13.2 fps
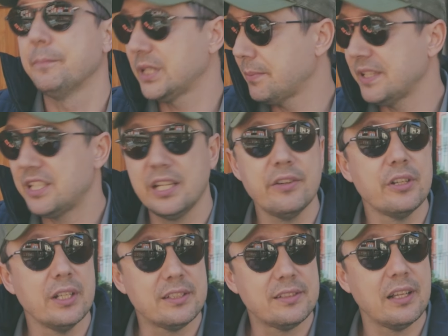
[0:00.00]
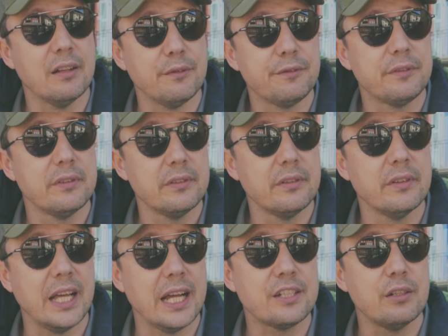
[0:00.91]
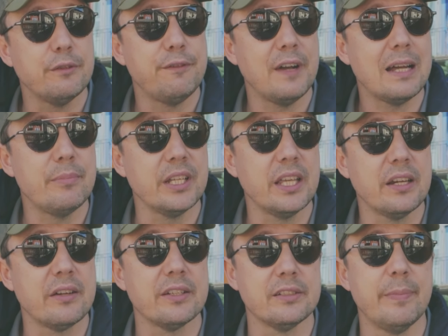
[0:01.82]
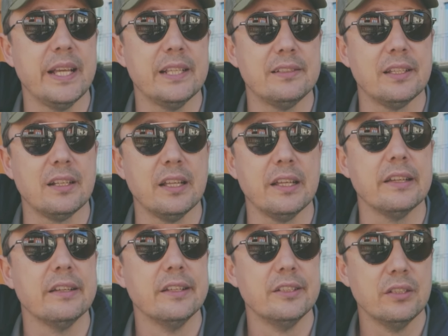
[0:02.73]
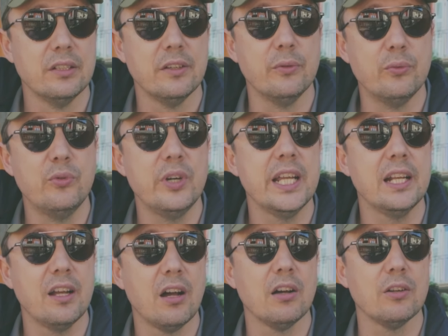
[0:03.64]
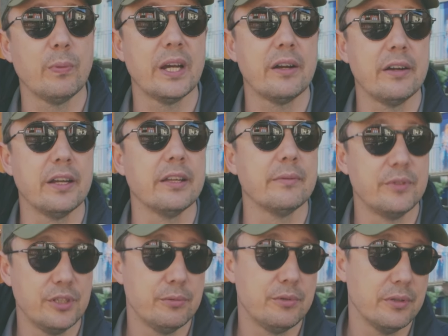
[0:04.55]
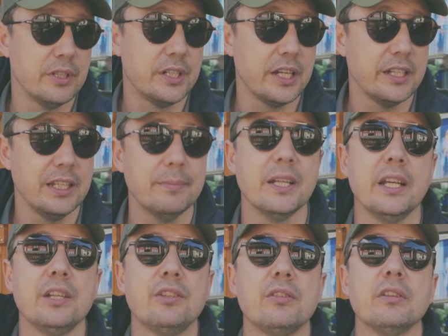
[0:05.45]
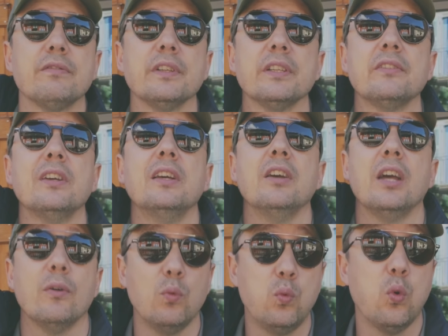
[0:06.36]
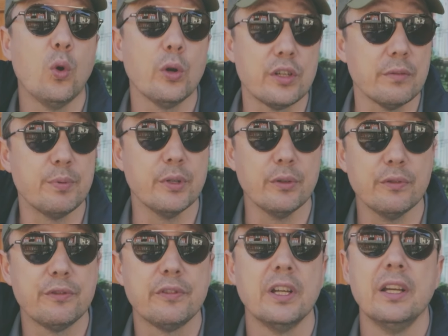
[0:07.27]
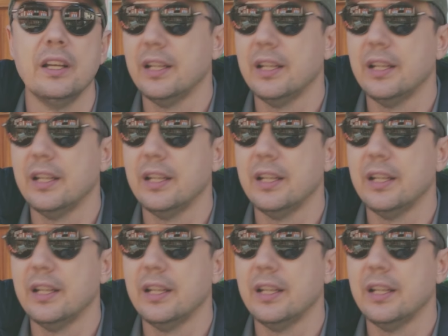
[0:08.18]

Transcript: But the material itself, the actual fabric here is basically really hard wearing due to the Dyneema nature of it, waterproof.